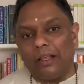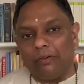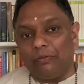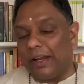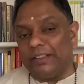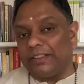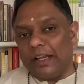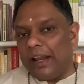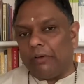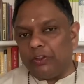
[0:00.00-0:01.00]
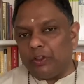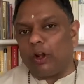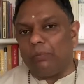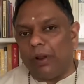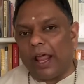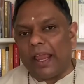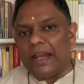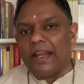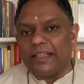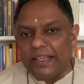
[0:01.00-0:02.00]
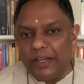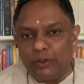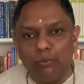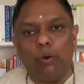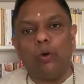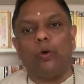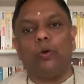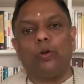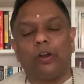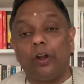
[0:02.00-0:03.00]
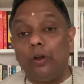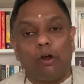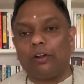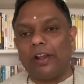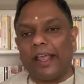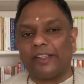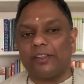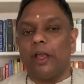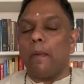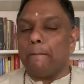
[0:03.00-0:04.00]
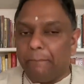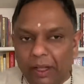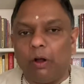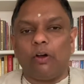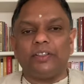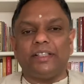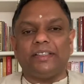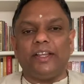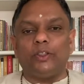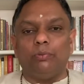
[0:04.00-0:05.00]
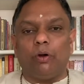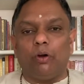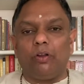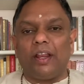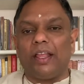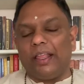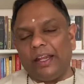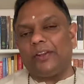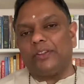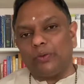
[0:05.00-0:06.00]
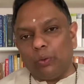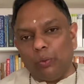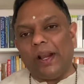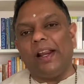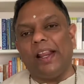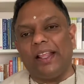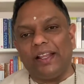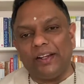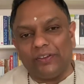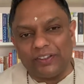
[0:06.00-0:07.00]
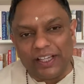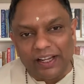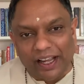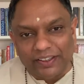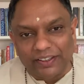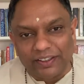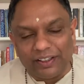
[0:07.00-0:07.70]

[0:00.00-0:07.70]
Friends, love is not blind. It sees more, not less. Because it sees more, it is willing to see less.